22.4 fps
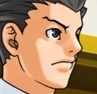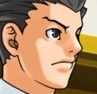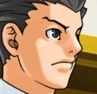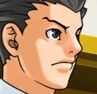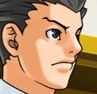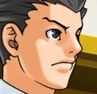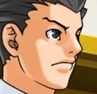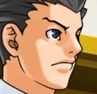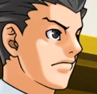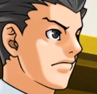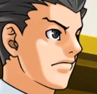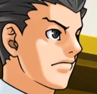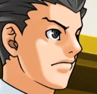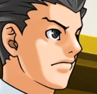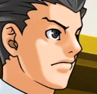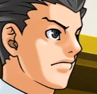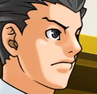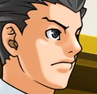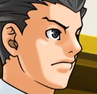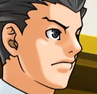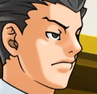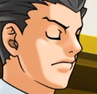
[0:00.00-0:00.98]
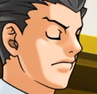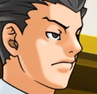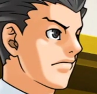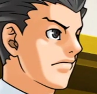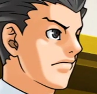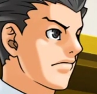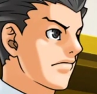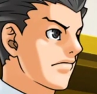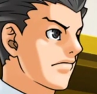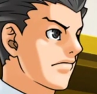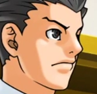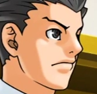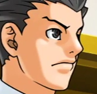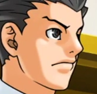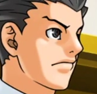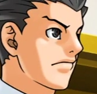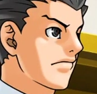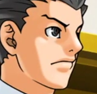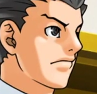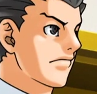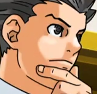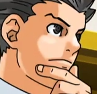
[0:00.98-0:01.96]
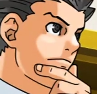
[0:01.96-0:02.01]

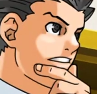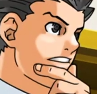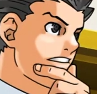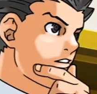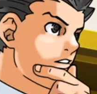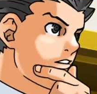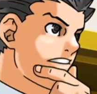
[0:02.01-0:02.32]
[no speech]